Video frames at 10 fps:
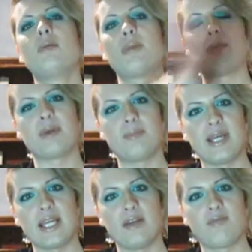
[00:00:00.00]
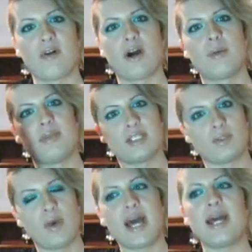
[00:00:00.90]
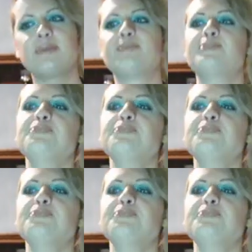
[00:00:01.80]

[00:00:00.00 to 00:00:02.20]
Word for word: pumpkin picking farm this way.